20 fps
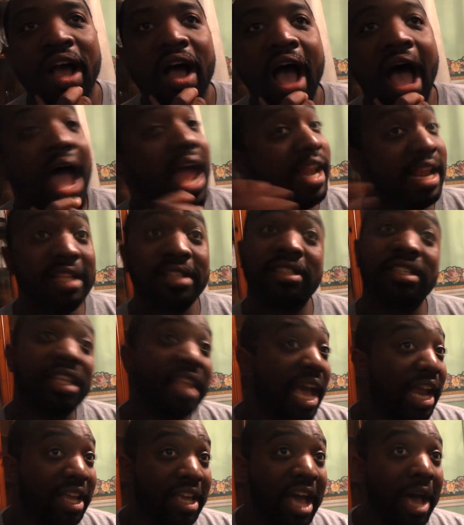I didn't see
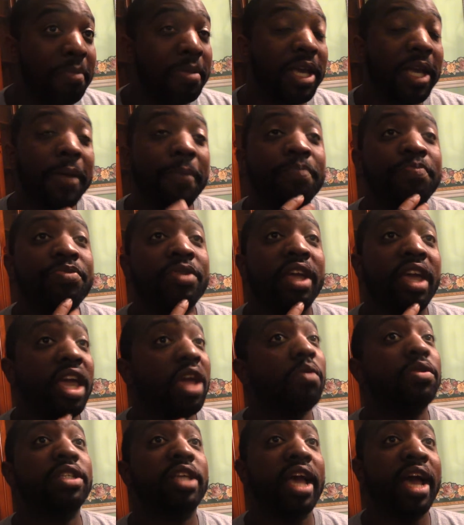that coming. It
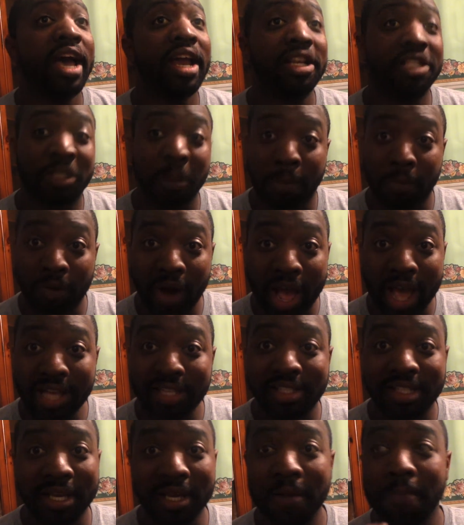was kind of
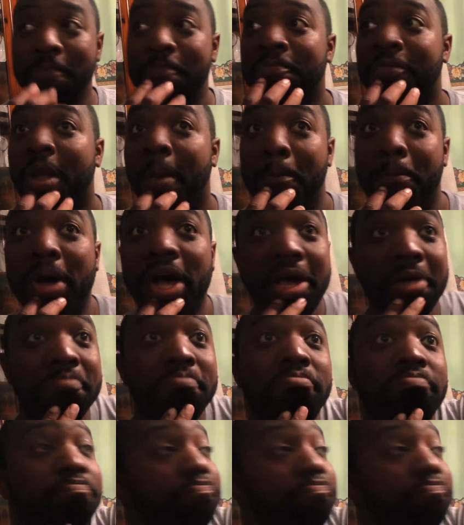surprising, but